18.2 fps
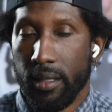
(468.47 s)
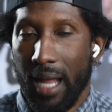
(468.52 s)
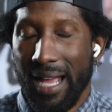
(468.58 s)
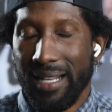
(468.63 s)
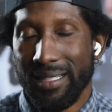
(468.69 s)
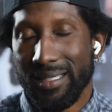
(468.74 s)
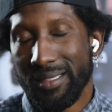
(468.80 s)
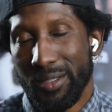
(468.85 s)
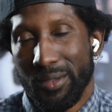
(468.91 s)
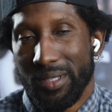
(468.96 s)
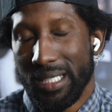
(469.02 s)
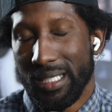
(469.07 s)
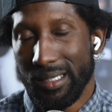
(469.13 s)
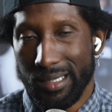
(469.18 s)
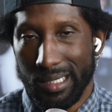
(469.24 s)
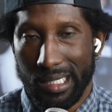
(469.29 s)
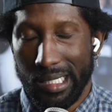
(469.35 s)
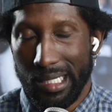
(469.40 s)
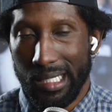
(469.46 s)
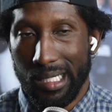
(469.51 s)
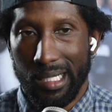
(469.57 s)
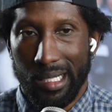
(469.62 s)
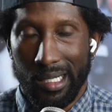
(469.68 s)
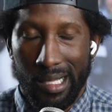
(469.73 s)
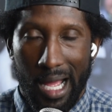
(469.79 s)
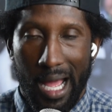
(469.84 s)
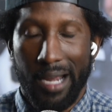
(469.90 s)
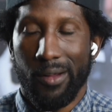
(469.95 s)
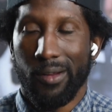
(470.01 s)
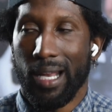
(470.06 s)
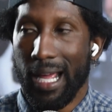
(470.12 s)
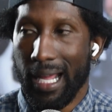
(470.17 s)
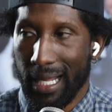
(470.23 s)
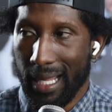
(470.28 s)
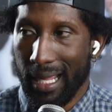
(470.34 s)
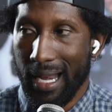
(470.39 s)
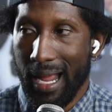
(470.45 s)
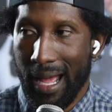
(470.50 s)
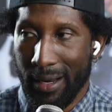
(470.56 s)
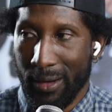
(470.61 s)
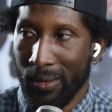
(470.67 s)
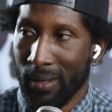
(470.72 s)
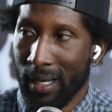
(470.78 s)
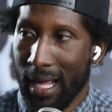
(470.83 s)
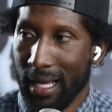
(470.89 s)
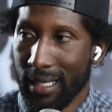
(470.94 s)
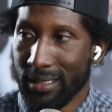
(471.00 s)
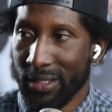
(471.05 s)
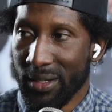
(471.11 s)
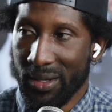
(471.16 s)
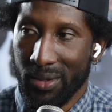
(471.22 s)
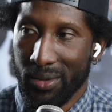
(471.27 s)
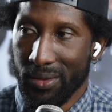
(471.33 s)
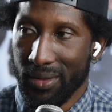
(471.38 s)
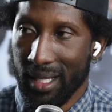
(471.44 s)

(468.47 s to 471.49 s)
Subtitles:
I just don't think it's a good look. I don't like it. I don't like the whole